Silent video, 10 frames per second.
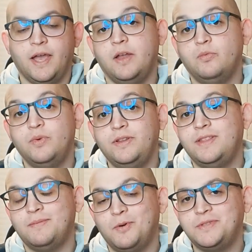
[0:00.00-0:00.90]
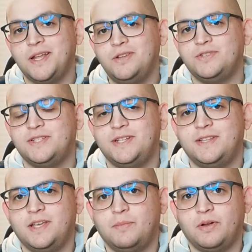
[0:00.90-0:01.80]
And really, the most interesting
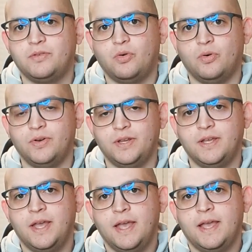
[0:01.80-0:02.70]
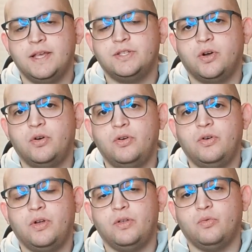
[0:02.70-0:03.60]
thing about Courtney is her